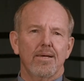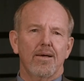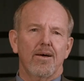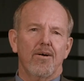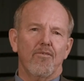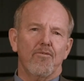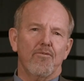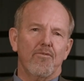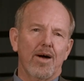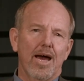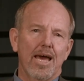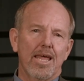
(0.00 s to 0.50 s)

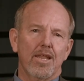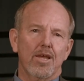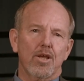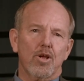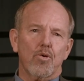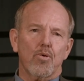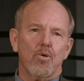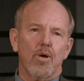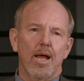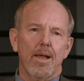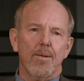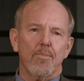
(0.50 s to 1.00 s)
violent
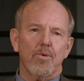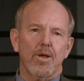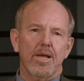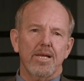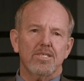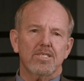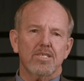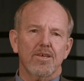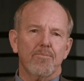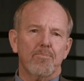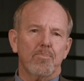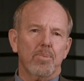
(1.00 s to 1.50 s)
crime
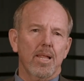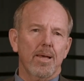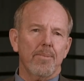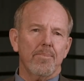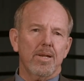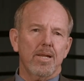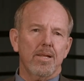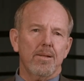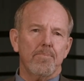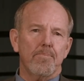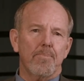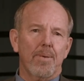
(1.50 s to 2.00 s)
rates have
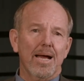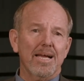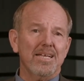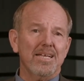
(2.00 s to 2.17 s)
plummeted by